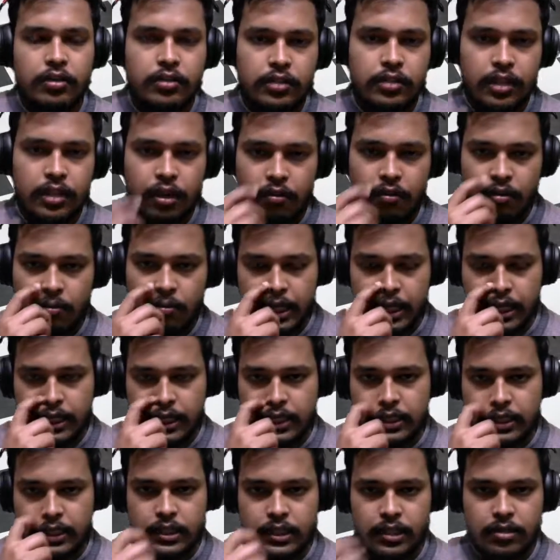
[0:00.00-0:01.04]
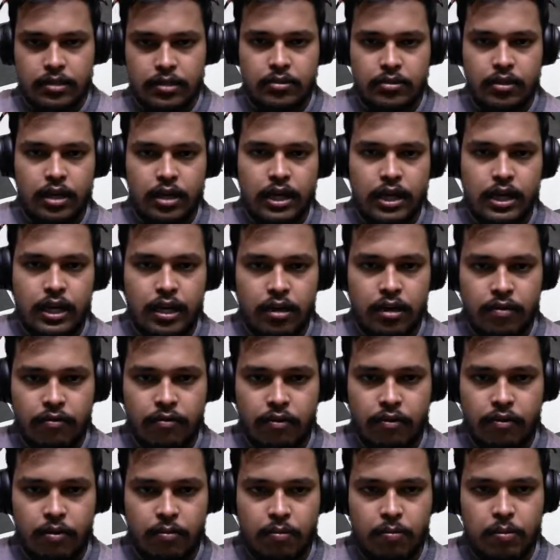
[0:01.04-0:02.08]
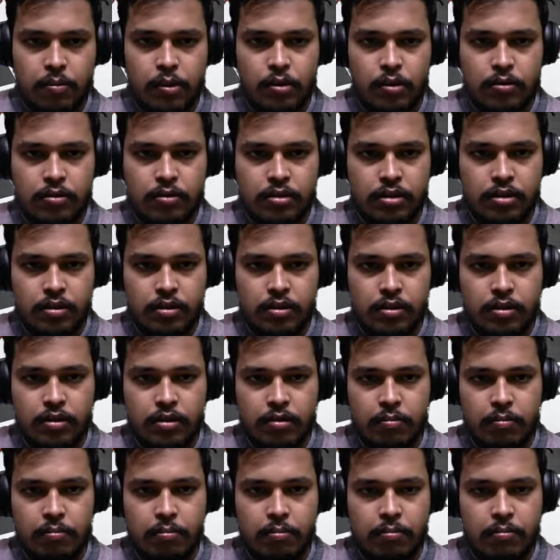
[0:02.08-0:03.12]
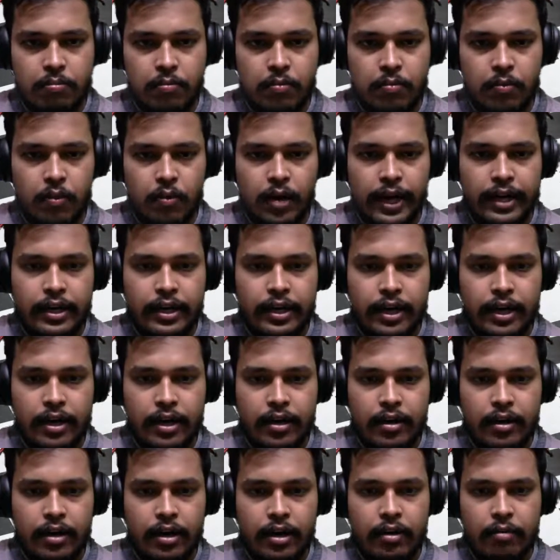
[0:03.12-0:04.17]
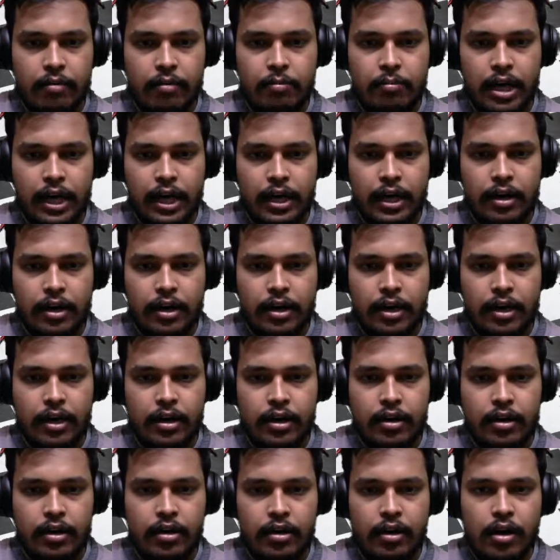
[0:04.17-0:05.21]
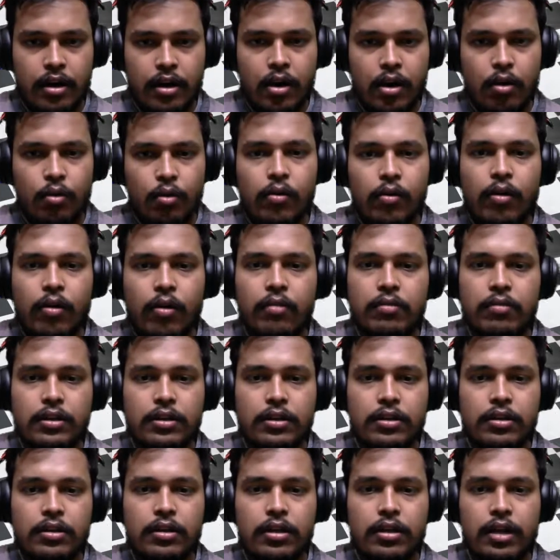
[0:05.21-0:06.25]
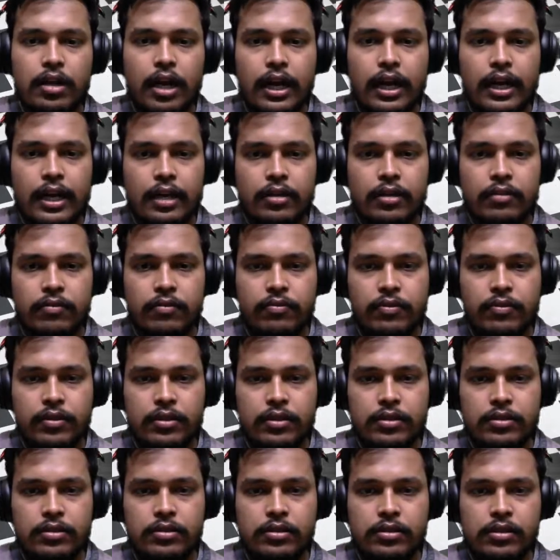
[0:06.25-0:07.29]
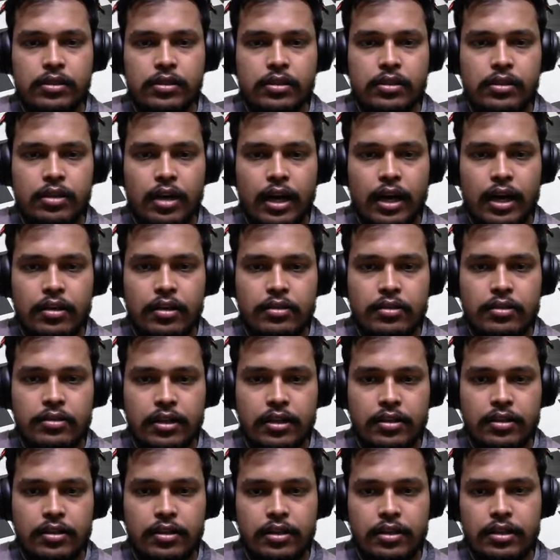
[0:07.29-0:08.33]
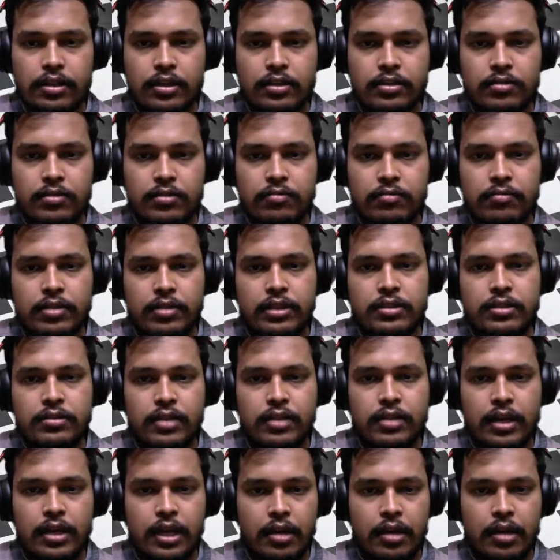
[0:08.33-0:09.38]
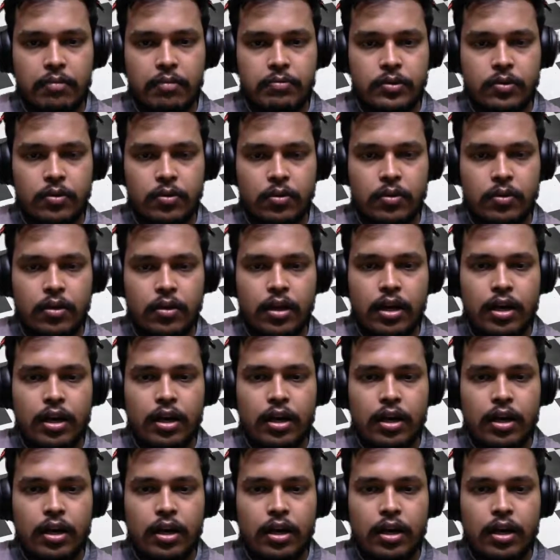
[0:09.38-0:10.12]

there will be a dangerous attack for both white and black, and whoever attacks first and succeeds wins the game. So